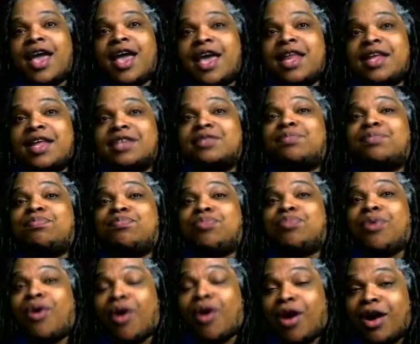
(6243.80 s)
It is
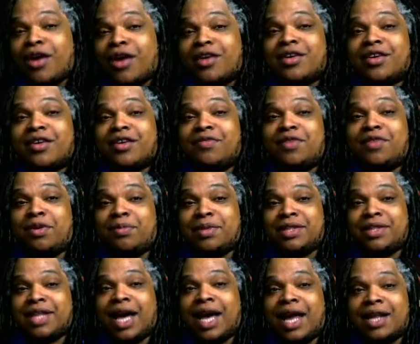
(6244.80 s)
part of their
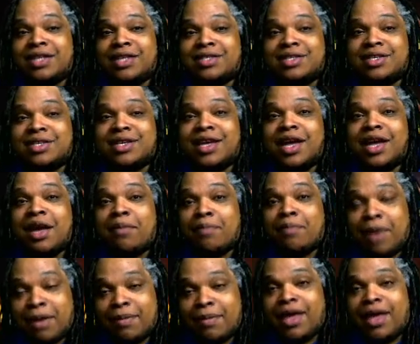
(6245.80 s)
mythology,
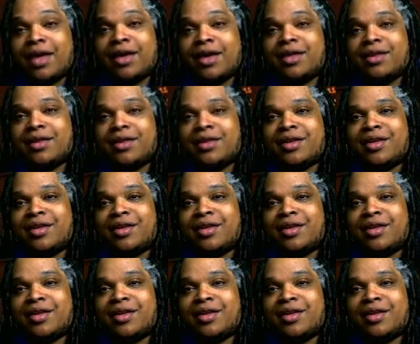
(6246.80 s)
my man.